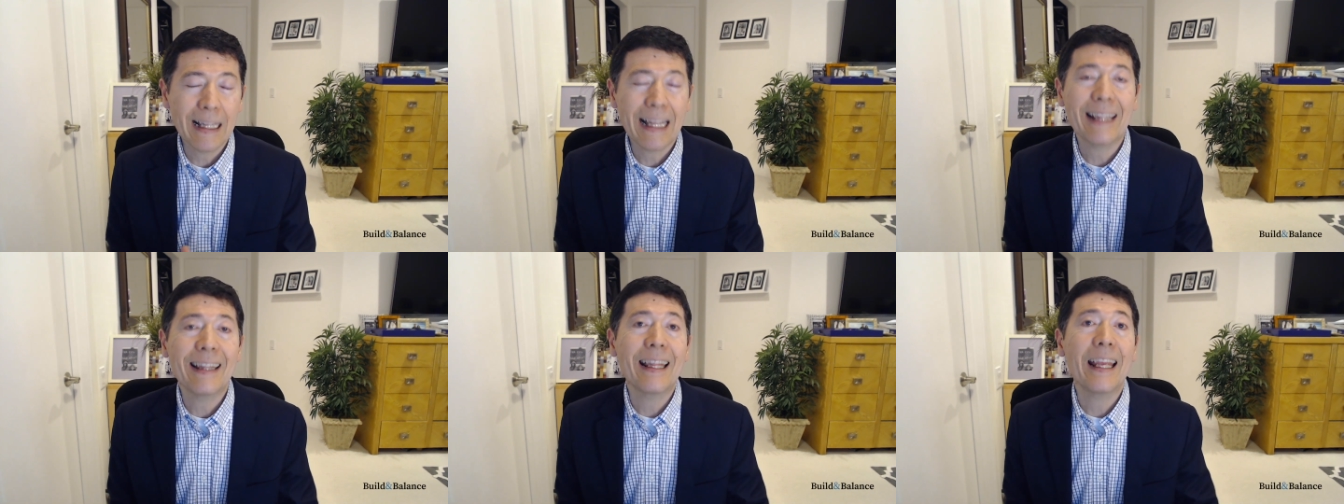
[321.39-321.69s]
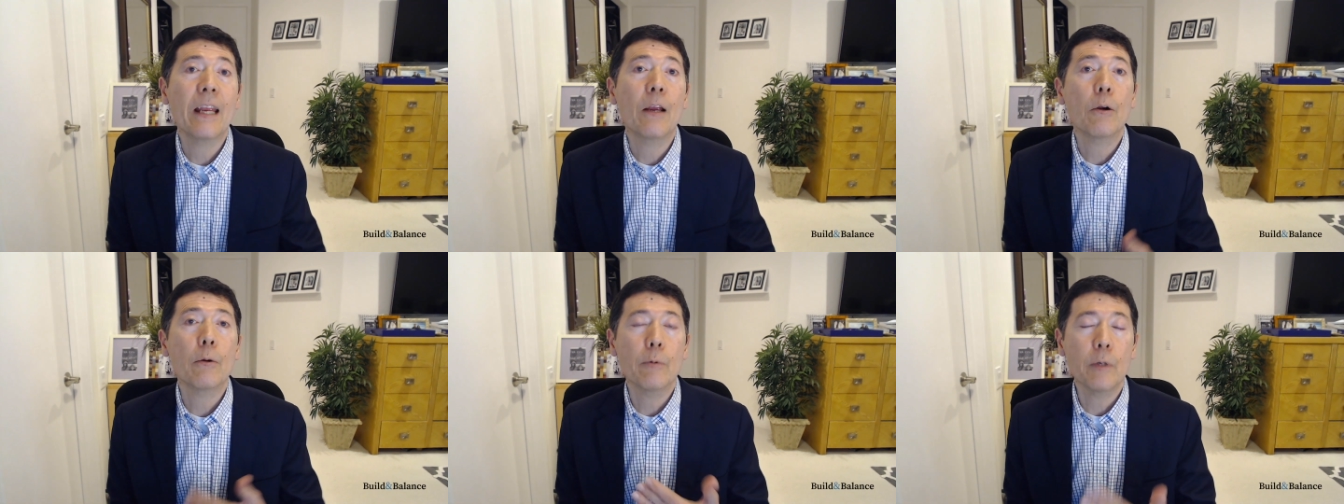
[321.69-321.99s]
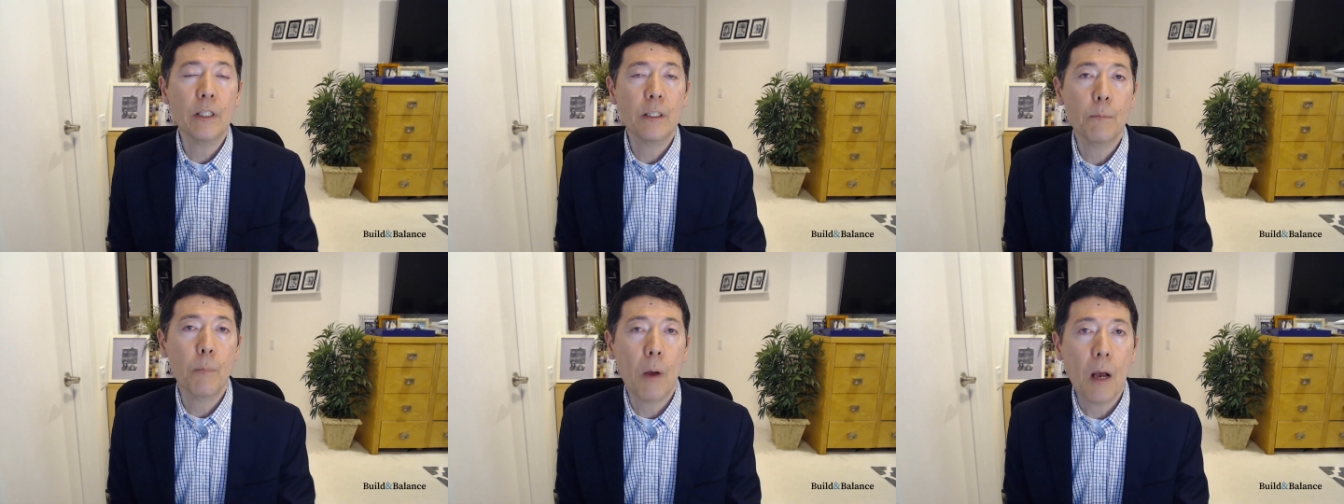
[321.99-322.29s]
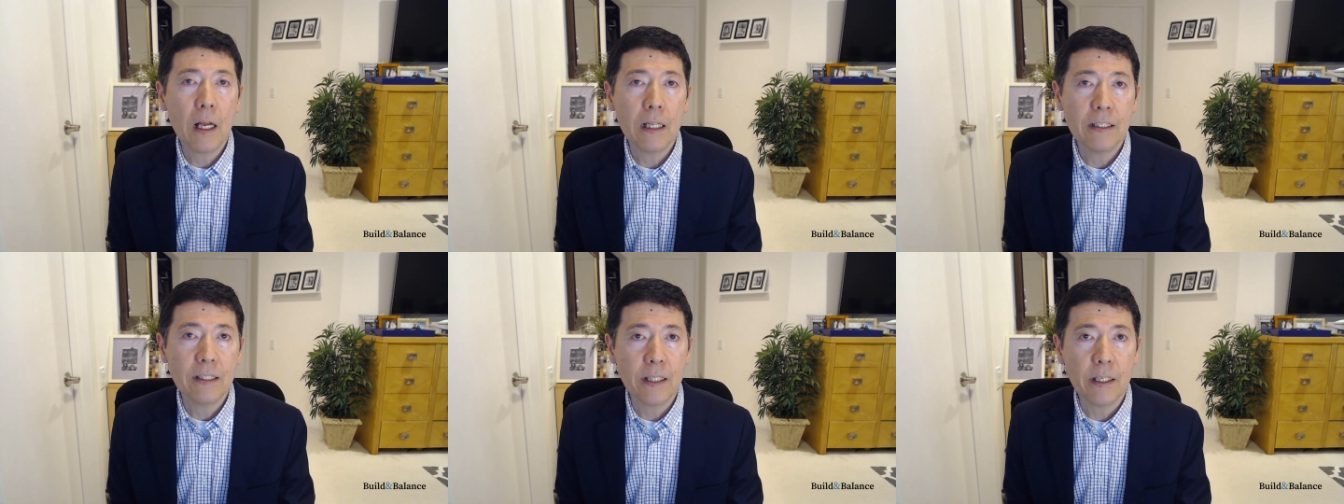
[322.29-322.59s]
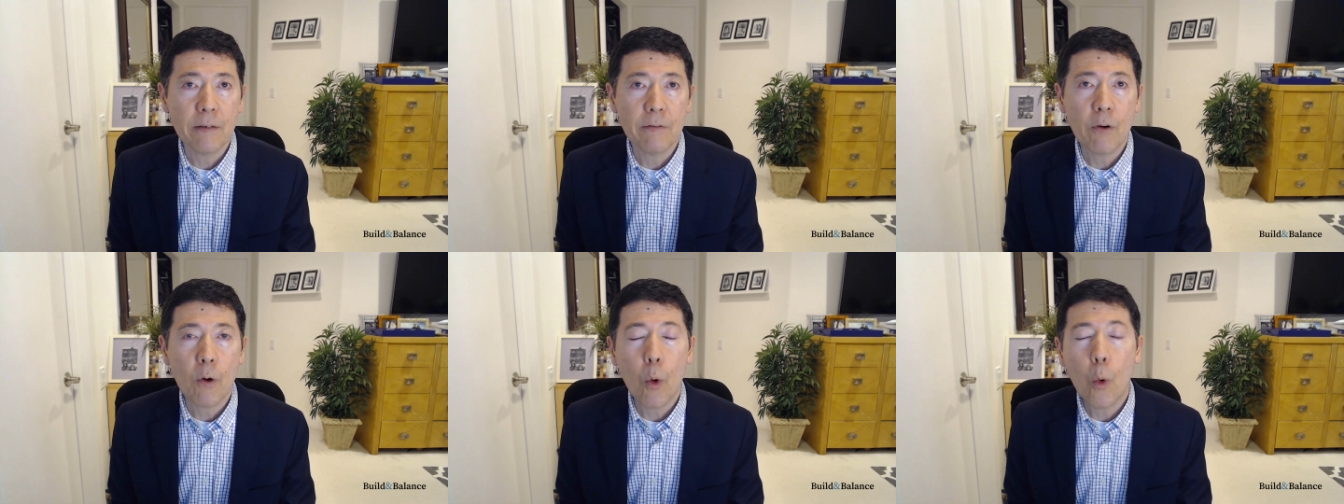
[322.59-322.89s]
that they are
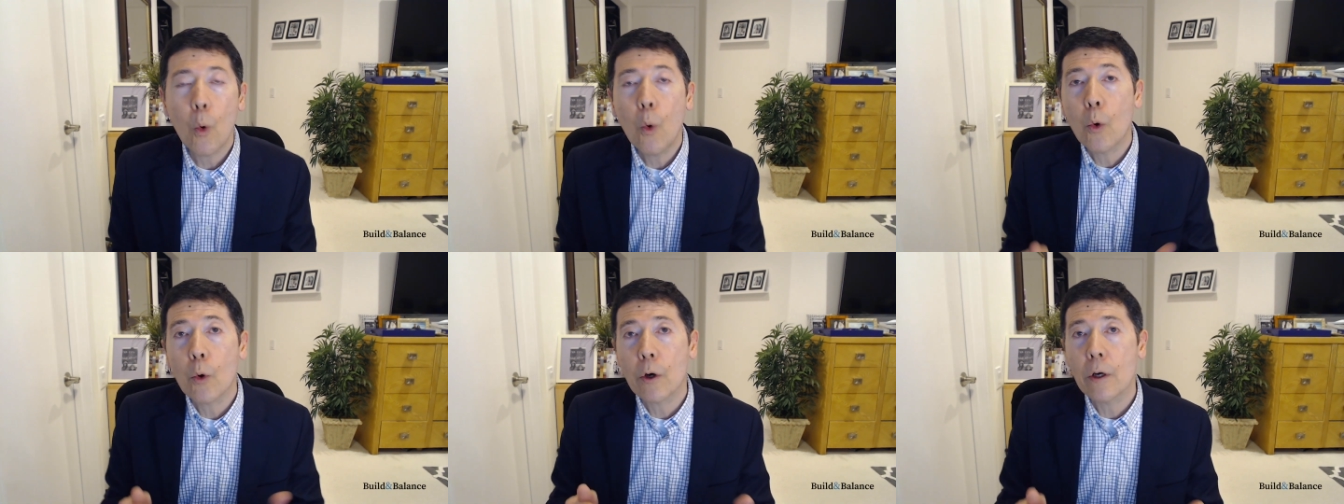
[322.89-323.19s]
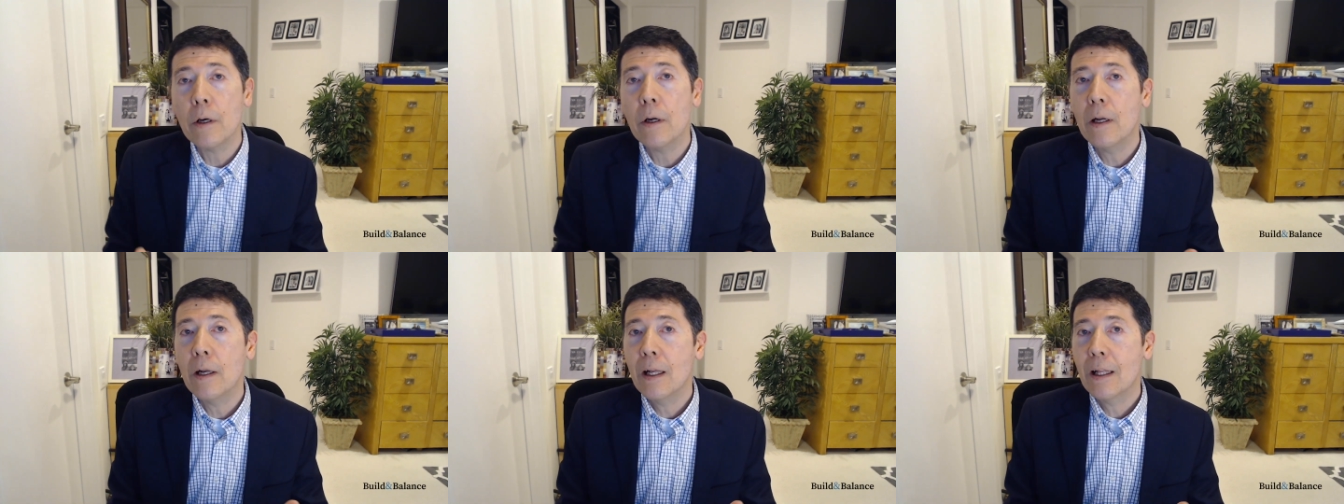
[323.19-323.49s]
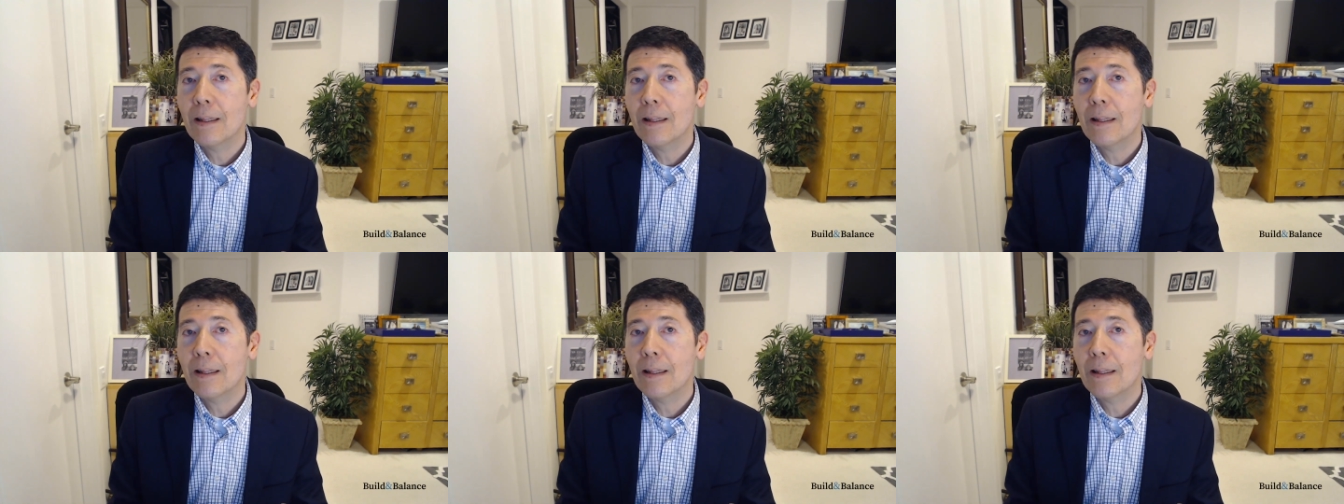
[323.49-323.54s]
responsive or